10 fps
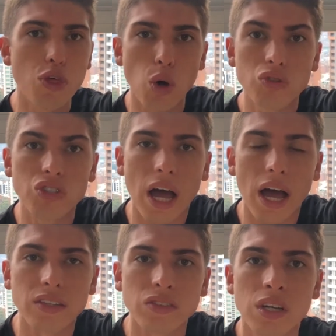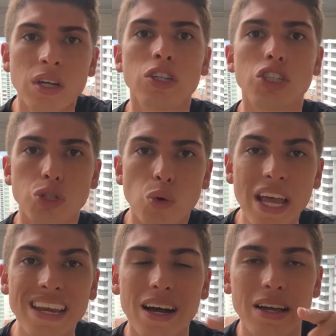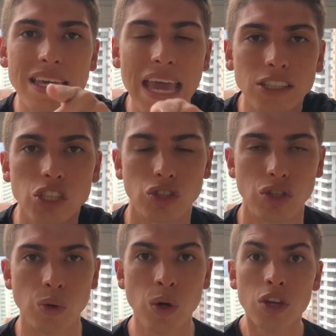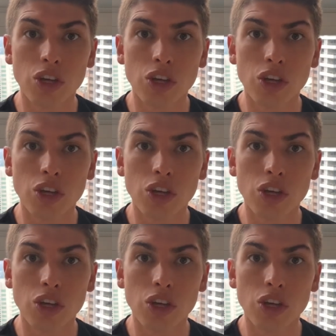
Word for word: those guys trade against you.